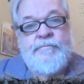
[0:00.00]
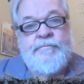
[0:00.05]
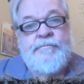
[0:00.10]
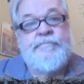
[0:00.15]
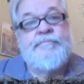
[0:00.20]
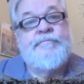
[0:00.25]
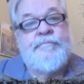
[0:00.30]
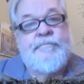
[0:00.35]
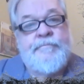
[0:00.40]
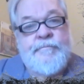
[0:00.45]

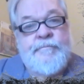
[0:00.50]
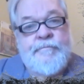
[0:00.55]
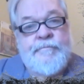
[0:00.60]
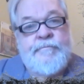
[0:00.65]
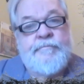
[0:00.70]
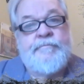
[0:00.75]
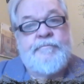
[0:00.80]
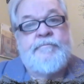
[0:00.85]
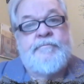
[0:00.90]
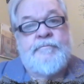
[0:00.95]

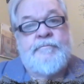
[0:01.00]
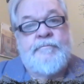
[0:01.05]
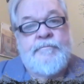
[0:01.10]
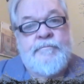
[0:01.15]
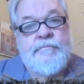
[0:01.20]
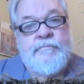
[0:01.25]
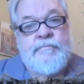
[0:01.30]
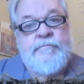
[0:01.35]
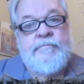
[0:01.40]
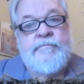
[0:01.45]

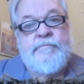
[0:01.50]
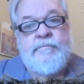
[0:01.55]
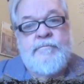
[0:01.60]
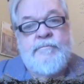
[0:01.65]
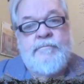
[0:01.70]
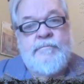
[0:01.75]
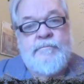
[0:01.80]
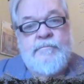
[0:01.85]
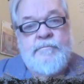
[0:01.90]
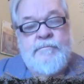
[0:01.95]

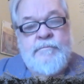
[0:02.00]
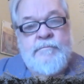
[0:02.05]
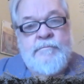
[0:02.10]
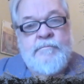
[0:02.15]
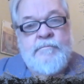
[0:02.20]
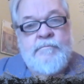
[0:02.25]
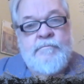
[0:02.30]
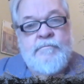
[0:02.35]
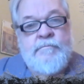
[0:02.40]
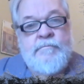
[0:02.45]

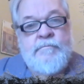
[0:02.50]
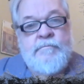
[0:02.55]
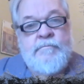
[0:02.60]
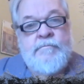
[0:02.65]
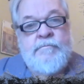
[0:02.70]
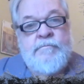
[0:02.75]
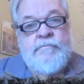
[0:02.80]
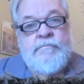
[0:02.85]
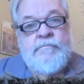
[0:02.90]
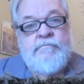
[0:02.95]

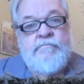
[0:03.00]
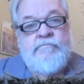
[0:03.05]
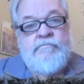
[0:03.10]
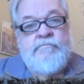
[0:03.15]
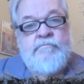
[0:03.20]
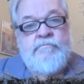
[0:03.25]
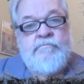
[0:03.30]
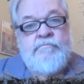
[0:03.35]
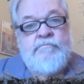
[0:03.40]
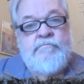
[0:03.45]

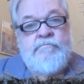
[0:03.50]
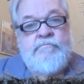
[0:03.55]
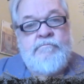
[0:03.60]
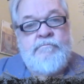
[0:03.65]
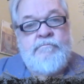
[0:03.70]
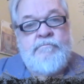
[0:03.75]
No words are spoken by the person on screen.